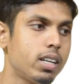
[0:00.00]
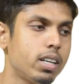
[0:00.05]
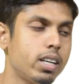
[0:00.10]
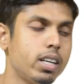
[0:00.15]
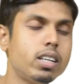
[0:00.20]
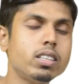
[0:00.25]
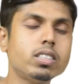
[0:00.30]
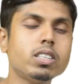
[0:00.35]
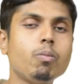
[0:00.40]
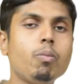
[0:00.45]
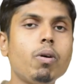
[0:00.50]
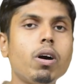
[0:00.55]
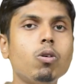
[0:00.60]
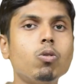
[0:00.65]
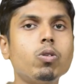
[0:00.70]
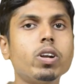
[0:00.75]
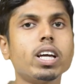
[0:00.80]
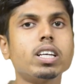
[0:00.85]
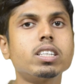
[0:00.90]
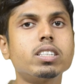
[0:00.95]
It is
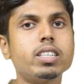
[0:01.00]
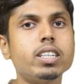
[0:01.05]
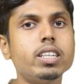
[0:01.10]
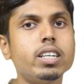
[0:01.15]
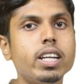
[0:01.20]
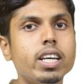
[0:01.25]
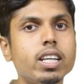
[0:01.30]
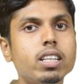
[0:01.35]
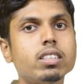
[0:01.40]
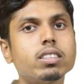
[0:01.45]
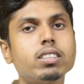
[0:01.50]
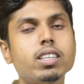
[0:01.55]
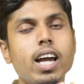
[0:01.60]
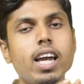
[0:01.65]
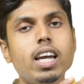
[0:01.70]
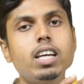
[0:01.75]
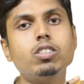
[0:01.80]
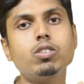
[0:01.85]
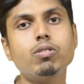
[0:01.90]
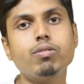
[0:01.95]
about extending the
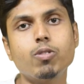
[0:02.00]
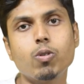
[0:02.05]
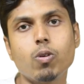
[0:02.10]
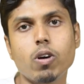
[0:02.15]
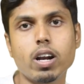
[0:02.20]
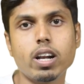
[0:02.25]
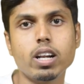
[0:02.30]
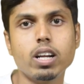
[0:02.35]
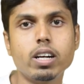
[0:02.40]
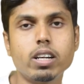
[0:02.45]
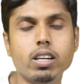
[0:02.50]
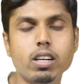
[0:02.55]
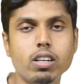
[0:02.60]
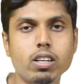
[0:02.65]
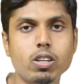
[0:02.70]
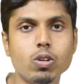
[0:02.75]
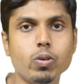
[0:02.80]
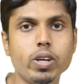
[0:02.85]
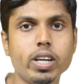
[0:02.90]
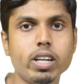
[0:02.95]
sides of quadrilateral
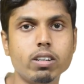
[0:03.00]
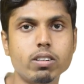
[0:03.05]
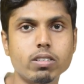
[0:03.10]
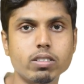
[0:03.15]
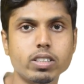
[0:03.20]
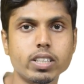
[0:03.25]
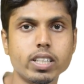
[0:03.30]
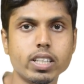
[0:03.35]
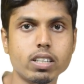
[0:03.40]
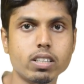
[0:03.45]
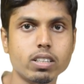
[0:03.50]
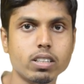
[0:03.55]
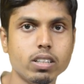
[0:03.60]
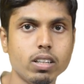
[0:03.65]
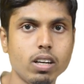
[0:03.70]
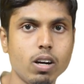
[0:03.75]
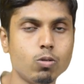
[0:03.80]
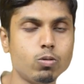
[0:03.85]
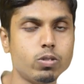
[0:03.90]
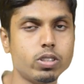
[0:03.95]
to intersect
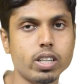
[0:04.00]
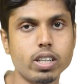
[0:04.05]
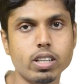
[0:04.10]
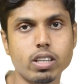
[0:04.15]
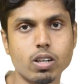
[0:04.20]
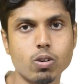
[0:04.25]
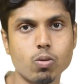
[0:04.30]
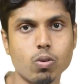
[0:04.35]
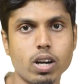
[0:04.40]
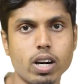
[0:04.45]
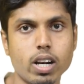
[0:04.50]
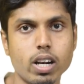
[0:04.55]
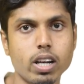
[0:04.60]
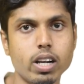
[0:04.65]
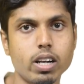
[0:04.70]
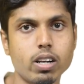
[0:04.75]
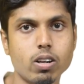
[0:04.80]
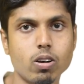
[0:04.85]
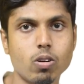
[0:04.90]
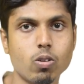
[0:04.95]
outside the
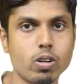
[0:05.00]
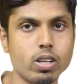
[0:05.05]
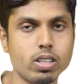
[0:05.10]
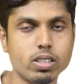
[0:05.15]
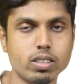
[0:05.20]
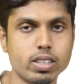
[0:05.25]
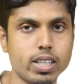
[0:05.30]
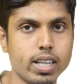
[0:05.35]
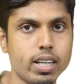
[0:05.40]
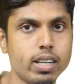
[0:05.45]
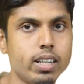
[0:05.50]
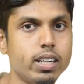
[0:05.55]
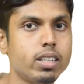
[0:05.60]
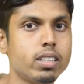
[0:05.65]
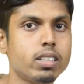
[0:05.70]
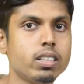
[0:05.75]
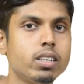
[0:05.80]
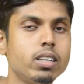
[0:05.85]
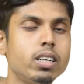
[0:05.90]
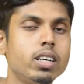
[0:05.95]
quadrilateral or inside it.
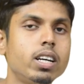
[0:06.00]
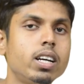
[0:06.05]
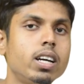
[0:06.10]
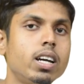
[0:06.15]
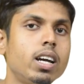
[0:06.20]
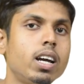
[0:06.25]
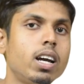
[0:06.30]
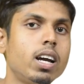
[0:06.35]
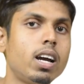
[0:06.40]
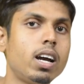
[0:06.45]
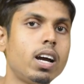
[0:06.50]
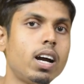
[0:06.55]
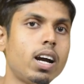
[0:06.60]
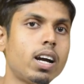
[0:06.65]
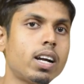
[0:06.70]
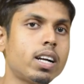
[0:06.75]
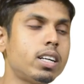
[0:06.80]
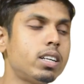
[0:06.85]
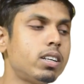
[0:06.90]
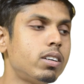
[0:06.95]

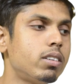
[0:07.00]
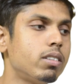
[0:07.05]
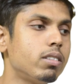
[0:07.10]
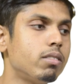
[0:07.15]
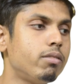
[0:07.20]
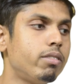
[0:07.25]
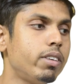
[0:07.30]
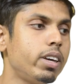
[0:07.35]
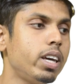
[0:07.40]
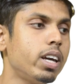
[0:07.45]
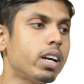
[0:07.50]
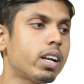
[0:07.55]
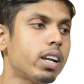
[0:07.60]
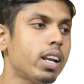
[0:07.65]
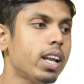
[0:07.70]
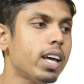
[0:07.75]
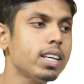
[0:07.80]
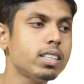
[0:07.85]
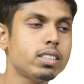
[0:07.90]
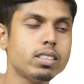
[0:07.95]
And we
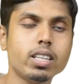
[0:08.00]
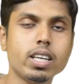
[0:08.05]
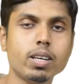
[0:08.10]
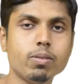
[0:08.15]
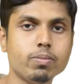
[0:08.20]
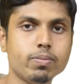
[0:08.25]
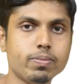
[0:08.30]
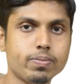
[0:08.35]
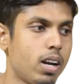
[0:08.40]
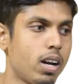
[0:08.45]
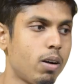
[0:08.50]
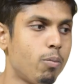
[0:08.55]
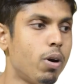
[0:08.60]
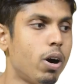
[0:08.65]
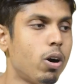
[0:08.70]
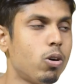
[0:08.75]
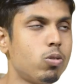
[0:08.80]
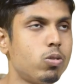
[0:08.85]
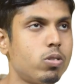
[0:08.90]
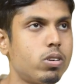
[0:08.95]
analyze them
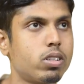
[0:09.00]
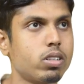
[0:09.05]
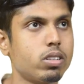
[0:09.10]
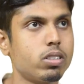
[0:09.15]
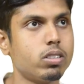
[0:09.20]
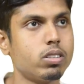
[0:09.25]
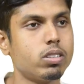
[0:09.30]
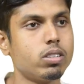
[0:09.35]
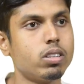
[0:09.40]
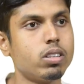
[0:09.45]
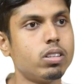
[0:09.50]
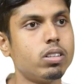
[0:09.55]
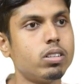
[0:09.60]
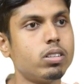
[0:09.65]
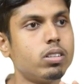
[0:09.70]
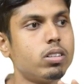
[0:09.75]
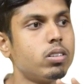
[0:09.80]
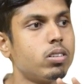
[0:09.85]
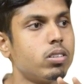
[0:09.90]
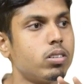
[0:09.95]
about
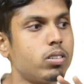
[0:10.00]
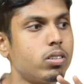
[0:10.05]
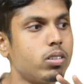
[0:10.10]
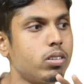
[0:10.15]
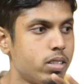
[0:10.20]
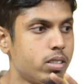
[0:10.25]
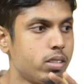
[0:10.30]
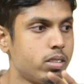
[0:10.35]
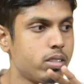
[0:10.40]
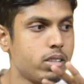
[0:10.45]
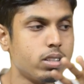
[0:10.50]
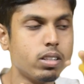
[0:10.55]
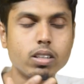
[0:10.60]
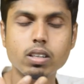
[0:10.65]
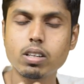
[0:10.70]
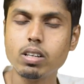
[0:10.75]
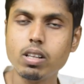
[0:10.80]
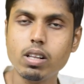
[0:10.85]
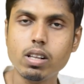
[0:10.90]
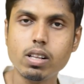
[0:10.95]
the
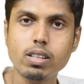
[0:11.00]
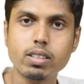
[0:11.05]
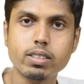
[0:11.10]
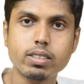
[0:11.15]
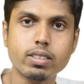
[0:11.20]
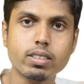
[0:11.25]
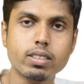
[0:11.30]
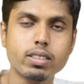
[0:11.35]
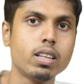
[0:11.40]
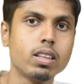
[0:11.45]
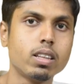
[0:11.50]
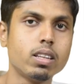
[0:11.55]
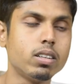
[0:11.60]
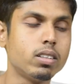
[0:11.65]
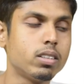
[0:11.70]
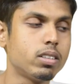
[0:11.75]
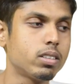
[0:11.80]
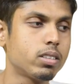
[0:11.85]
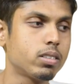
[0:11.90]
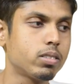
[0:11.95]
circles,
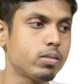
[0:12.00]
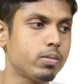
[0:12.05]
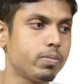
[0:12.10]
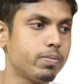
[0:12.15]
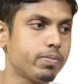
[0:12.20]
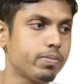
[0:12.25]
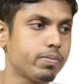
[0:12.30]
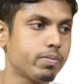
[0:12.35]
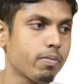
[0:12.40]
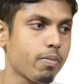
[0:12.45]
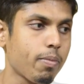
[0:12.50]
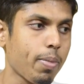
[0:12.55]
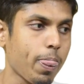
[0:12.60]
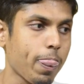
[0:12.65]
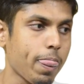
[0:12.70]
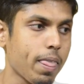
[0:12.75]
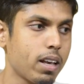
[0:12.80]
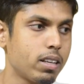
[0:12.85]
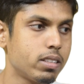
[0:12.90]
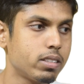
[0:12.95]
the
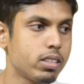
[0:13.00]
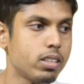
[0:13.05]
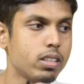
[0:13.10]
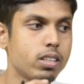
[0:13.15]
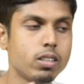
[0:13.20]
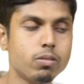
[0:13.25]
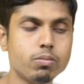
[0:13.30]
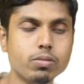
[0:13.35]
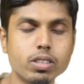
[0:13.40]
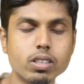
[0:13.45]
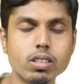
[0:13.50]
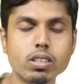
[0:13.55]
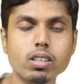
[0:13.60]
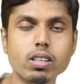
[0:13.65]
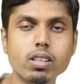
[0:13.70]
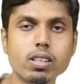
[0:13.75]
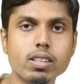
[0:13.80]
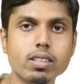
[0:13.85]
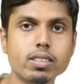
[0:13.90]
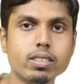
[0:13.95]

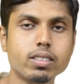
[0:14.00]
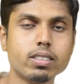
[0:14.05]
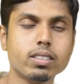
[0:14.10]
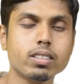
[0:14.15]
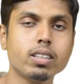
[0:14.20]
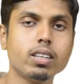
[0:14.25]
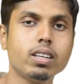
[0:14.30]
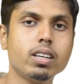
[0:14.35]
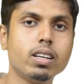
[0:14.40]
circumcircles,